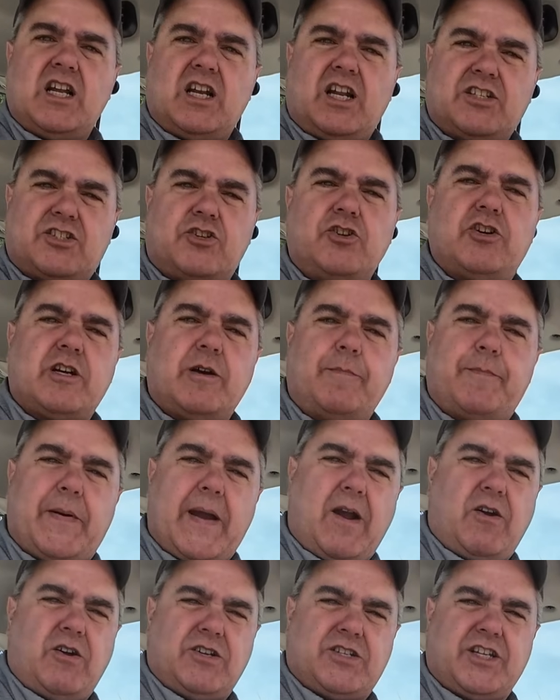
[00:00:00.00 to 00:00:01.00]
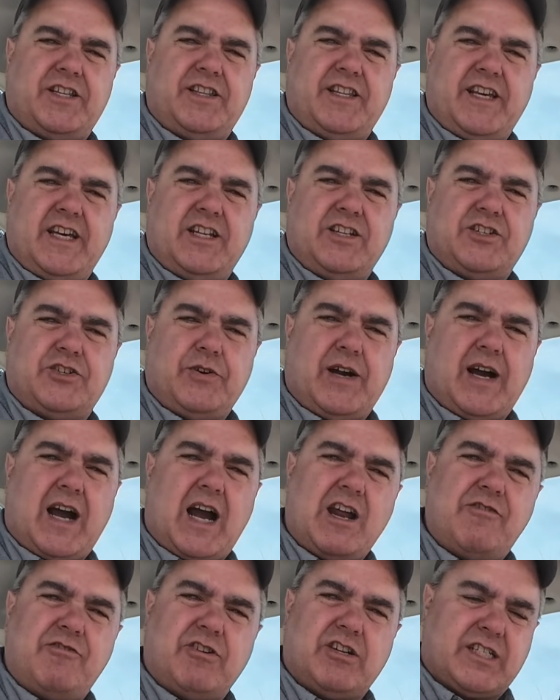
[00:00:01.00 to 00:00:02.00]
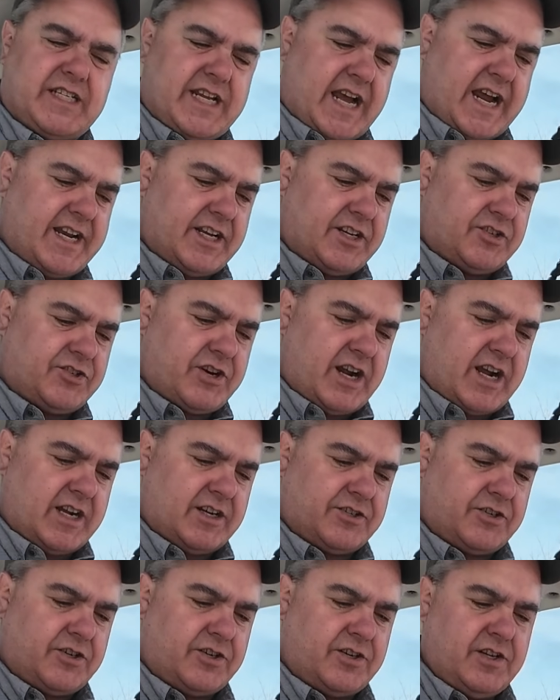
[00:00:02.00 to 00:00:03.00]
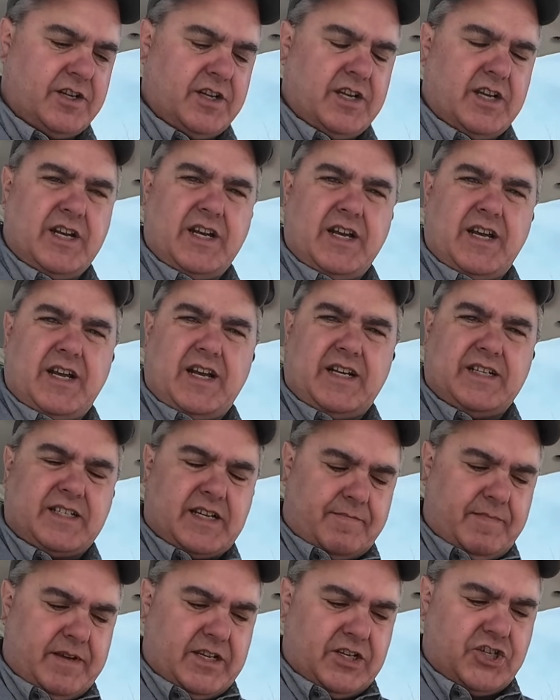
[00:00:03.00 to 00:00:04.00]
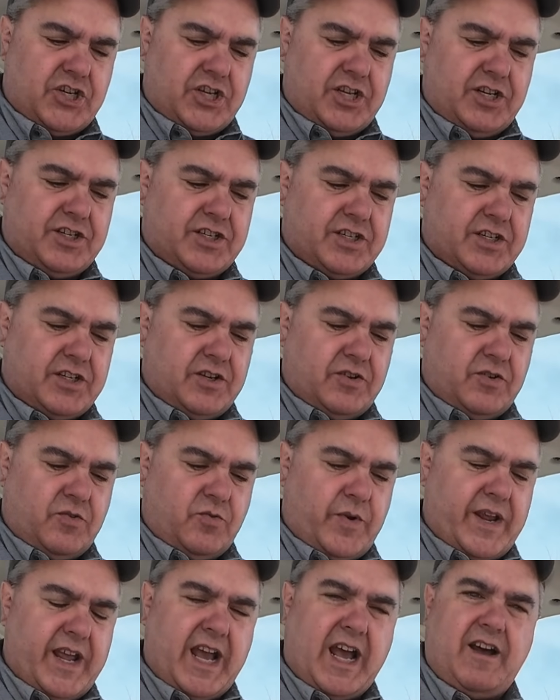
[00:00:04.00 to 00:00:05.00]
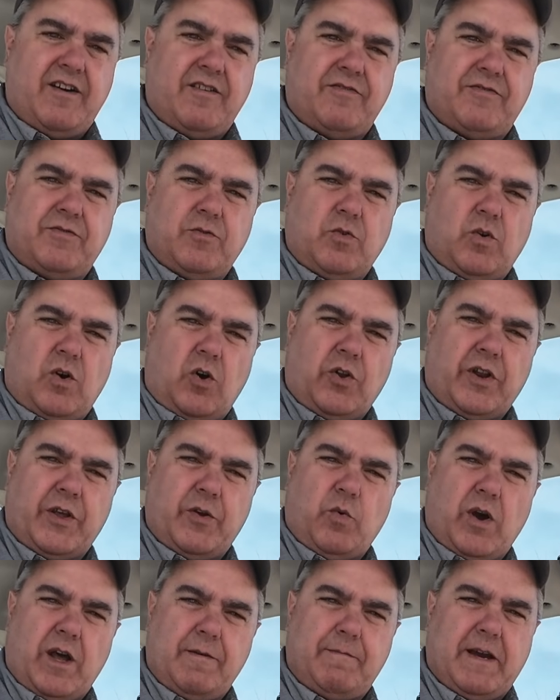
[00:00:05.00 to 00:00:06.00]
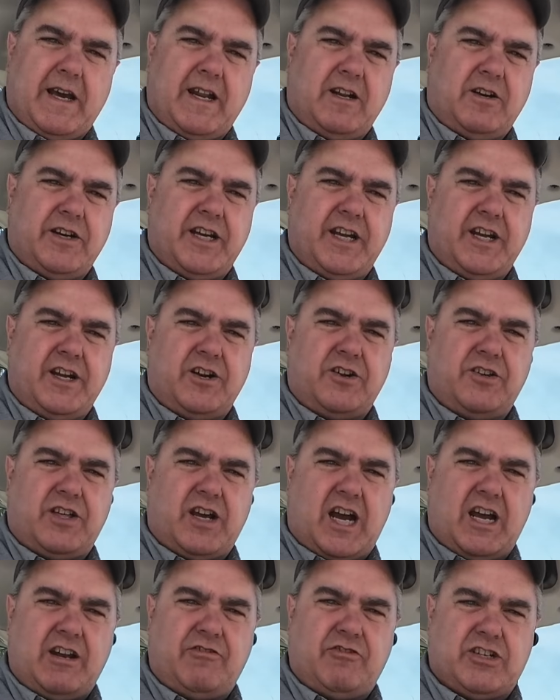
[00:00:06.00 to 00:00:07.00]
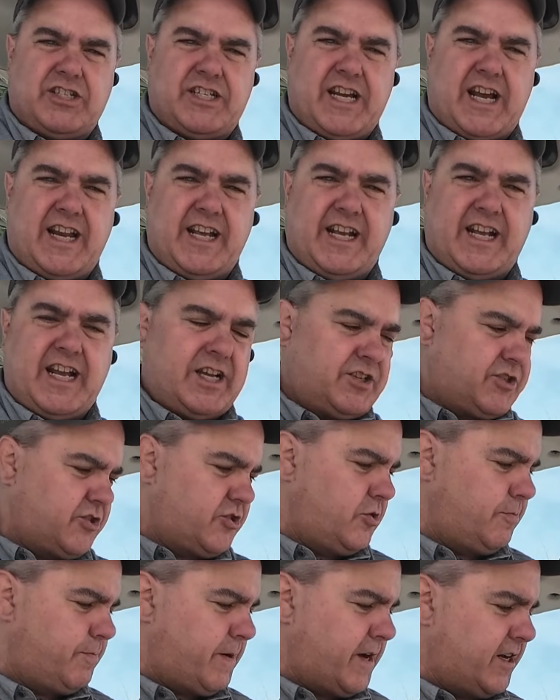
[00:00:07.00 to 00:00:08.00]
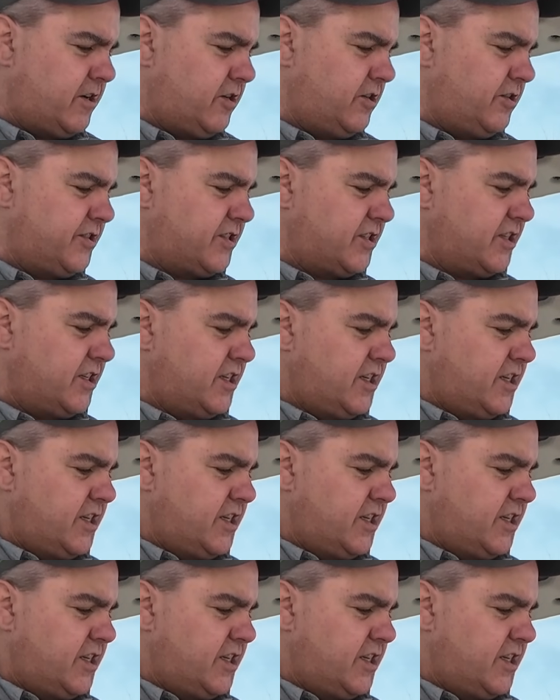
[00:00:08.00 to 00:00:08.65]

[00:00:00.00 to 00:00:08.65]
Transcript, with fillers: Let's do a comparison then to a hydrostatic tractor. As I mentioned, we have only one pedal here. The hydrostatic has two pedals.